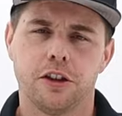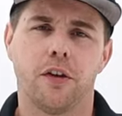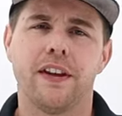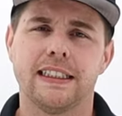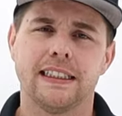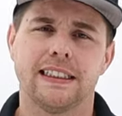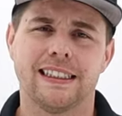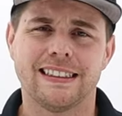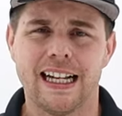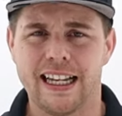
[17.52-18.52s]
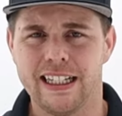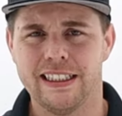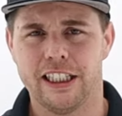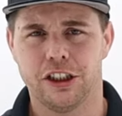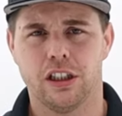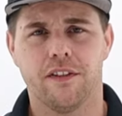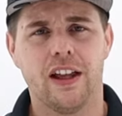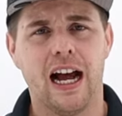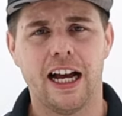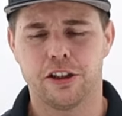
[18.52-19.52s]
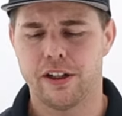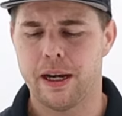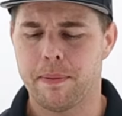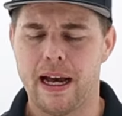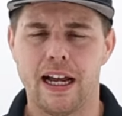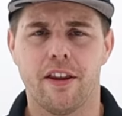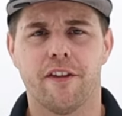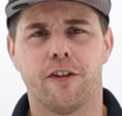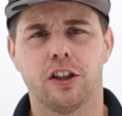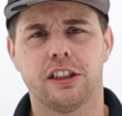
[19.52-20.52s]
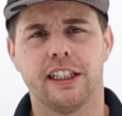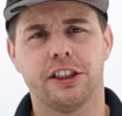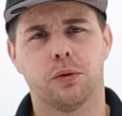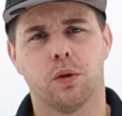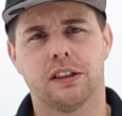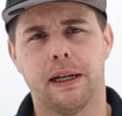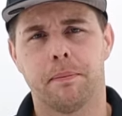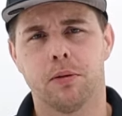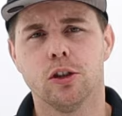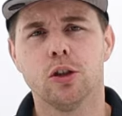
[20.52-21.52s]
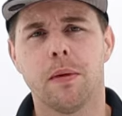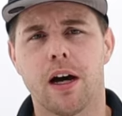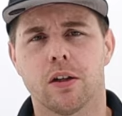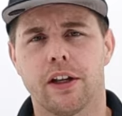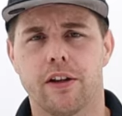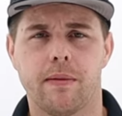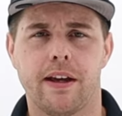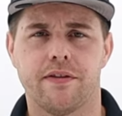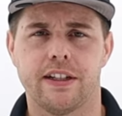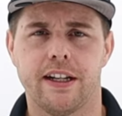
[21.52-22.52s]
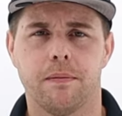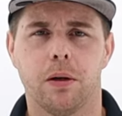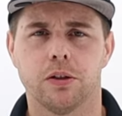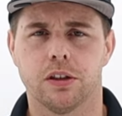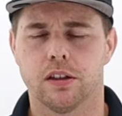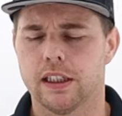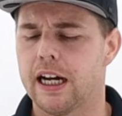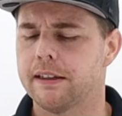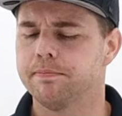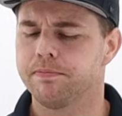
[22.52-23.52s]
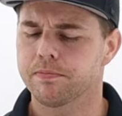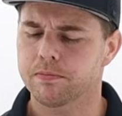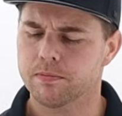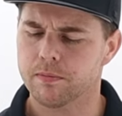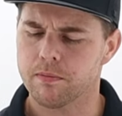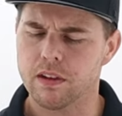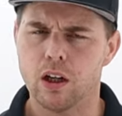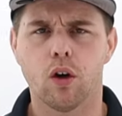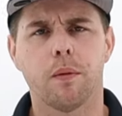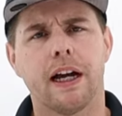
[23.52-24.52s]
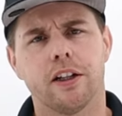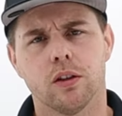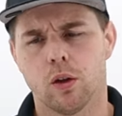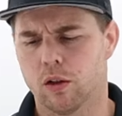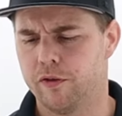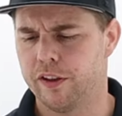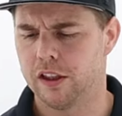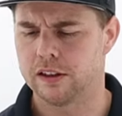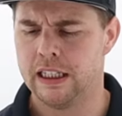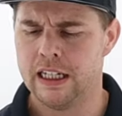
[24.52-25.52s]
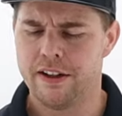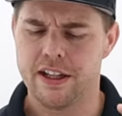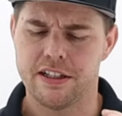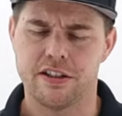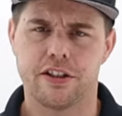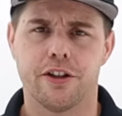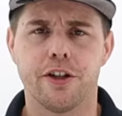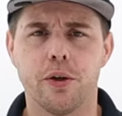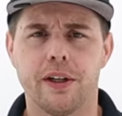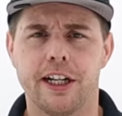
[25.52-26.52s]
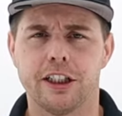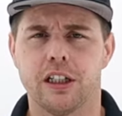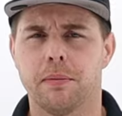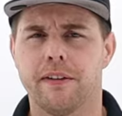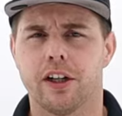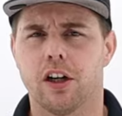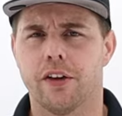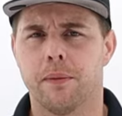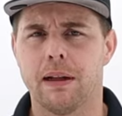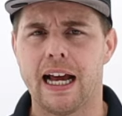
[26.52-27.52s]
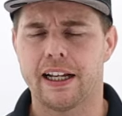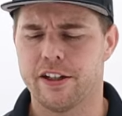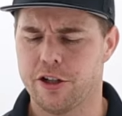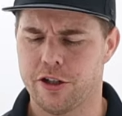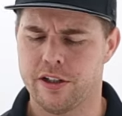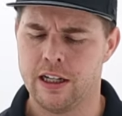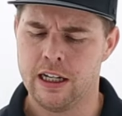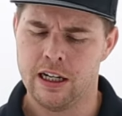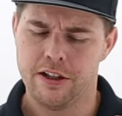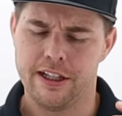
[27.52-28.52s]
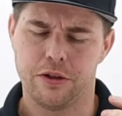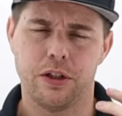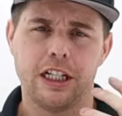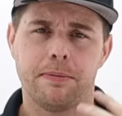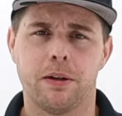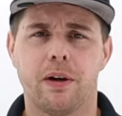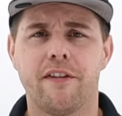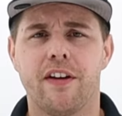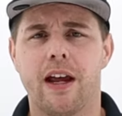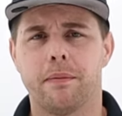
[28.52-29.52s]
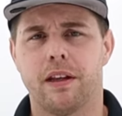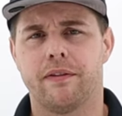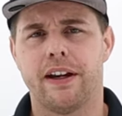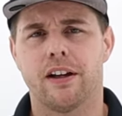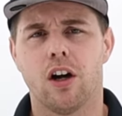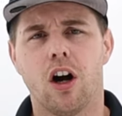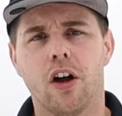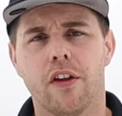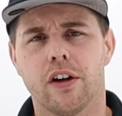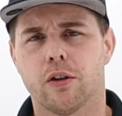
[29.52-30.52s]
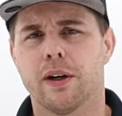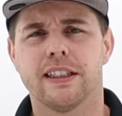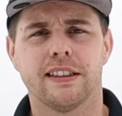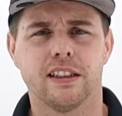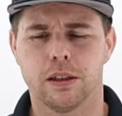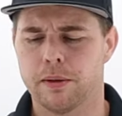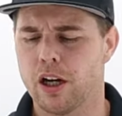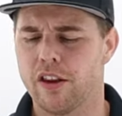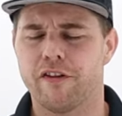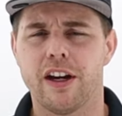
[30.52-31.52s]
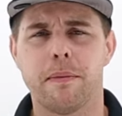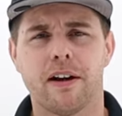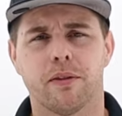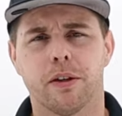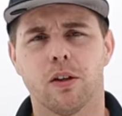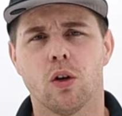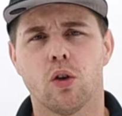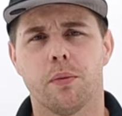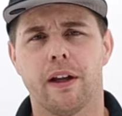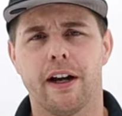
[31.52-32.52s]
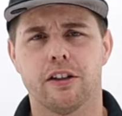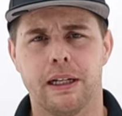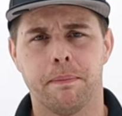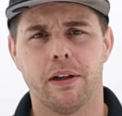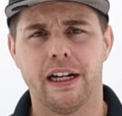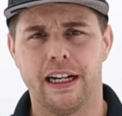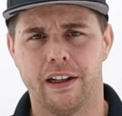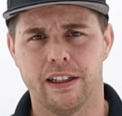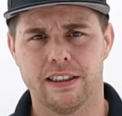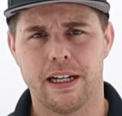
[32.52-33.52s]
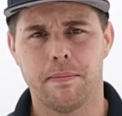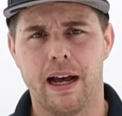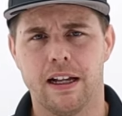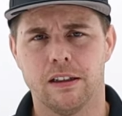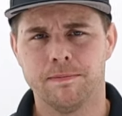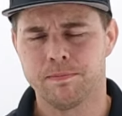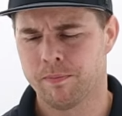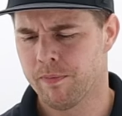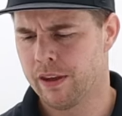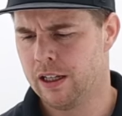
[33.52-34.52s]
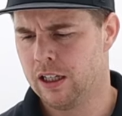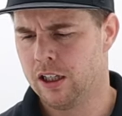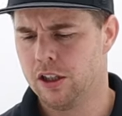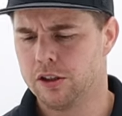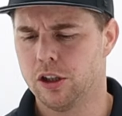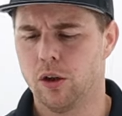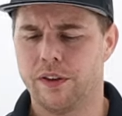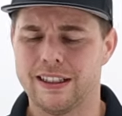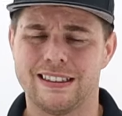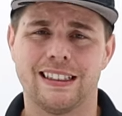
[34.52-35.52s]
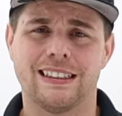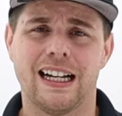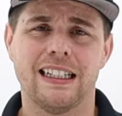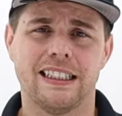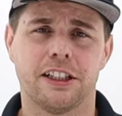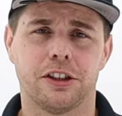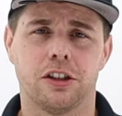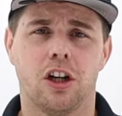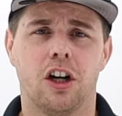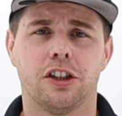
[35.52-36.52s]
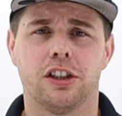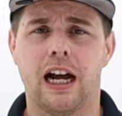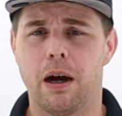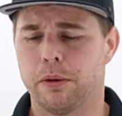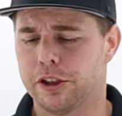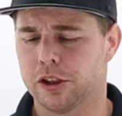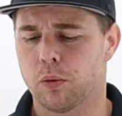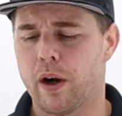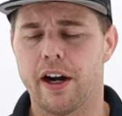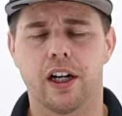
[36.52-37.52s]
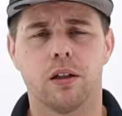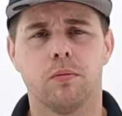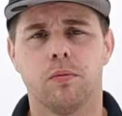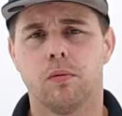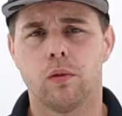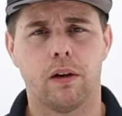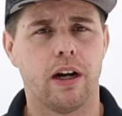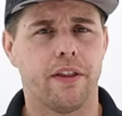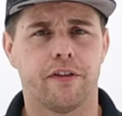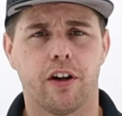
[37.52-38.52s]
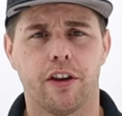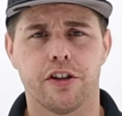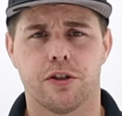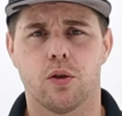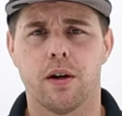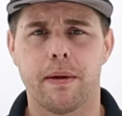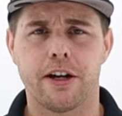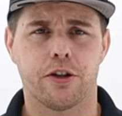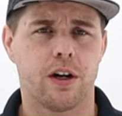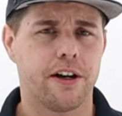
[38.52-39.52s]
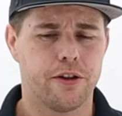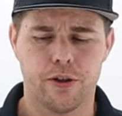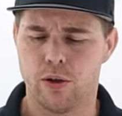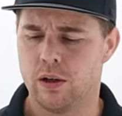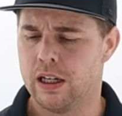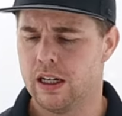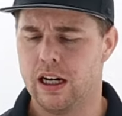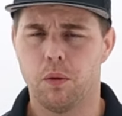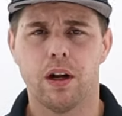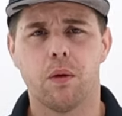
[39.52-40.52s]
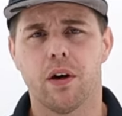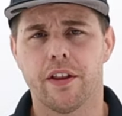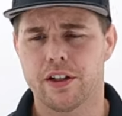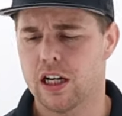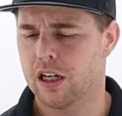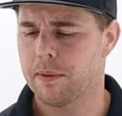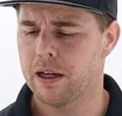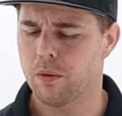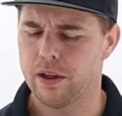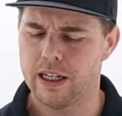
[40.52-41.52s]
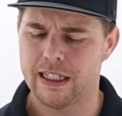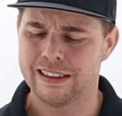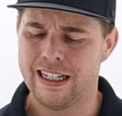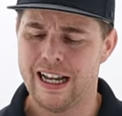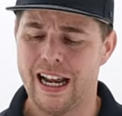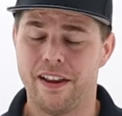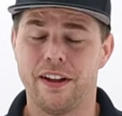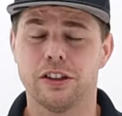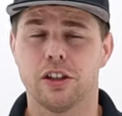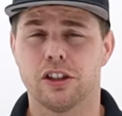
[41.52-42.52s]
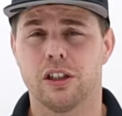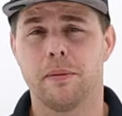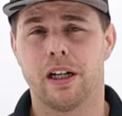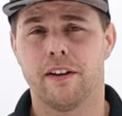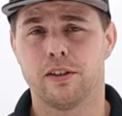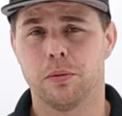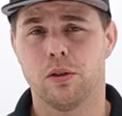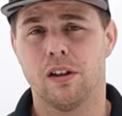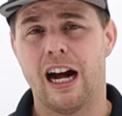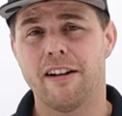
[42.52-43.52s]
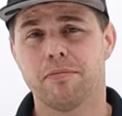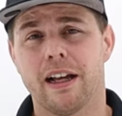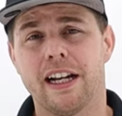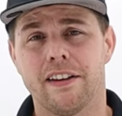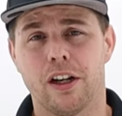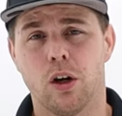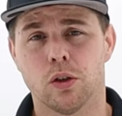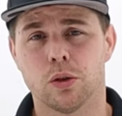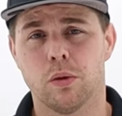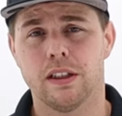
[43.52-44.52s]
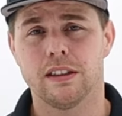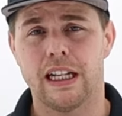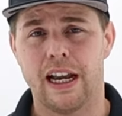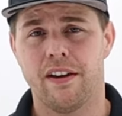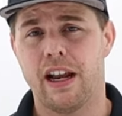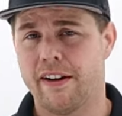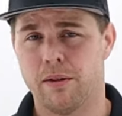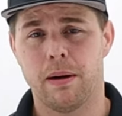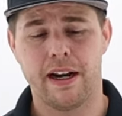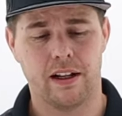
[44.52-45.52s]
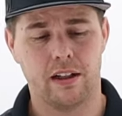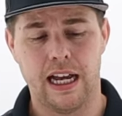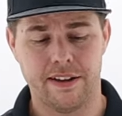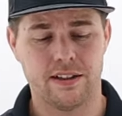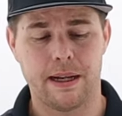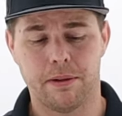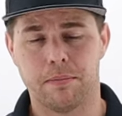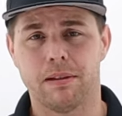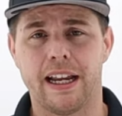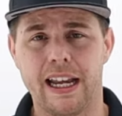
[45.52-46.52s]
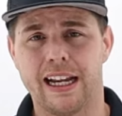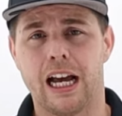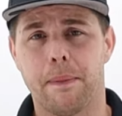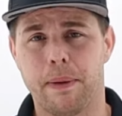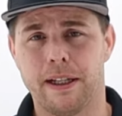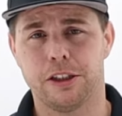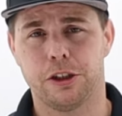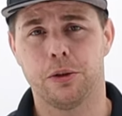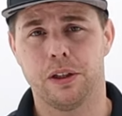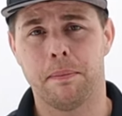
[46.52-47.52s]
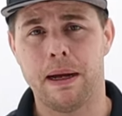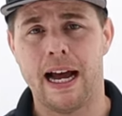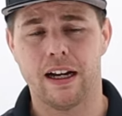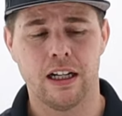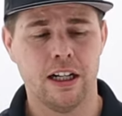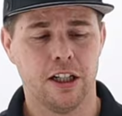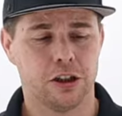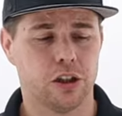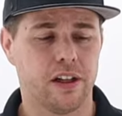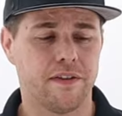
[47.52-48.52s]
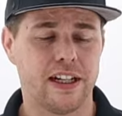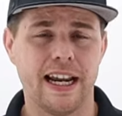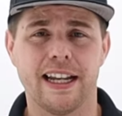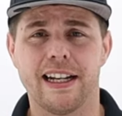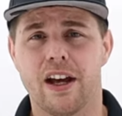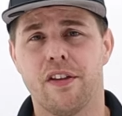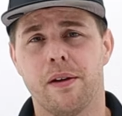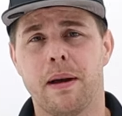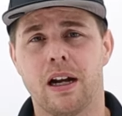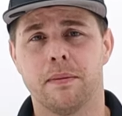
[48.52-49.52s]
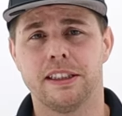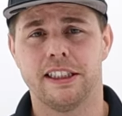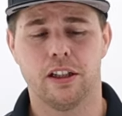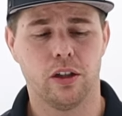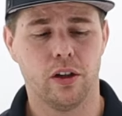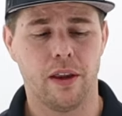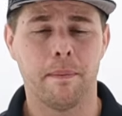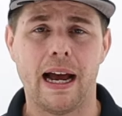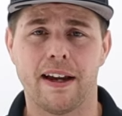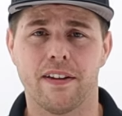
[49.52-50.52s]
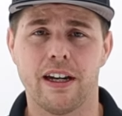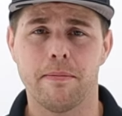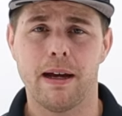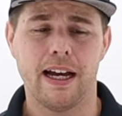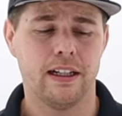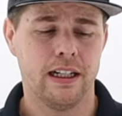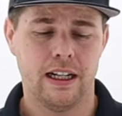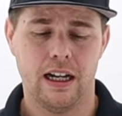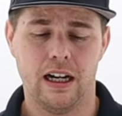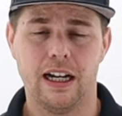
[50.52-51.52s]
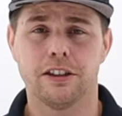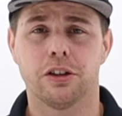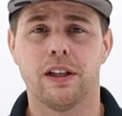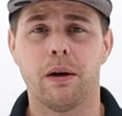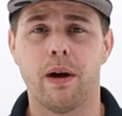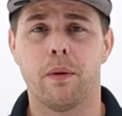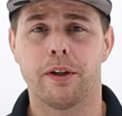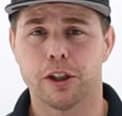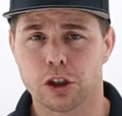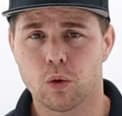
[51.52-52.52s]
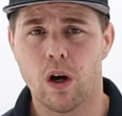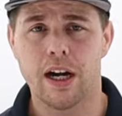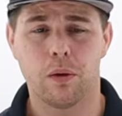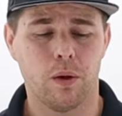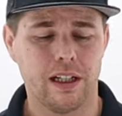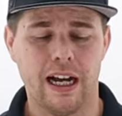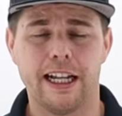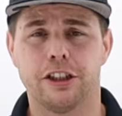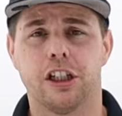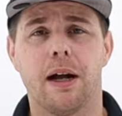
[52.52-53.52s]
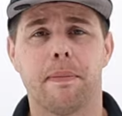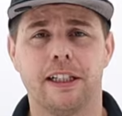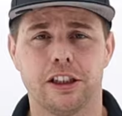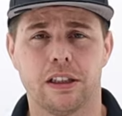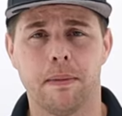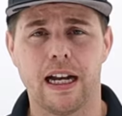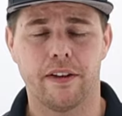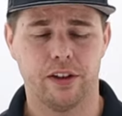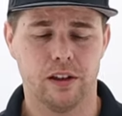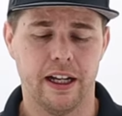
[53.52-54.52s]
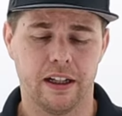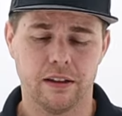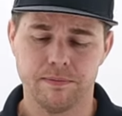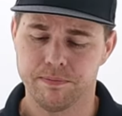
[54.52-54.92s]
So this is the second edition of the Hydra Knee Pad. The first edition was that blue model that you may have seen posted online or at your local field. This is their new edition. I believe they call their black edition. This one has been revamped. They've taken all the criticism and all the feedback from the local players and put it into this knee pad. So this is a size extra large. I was just wearing them around the front of the store to make sure I knew uh, what I wanted to talk about and whatnot. And these are extremely comfortable. I played in the older ones and everybody had the same complaint. It kind of pinched you in the back. So they've taken down the amount of material on the back of the knee pad. Uh, and so that way when you're squatting and whatnot, it's not pinching the back of your leg.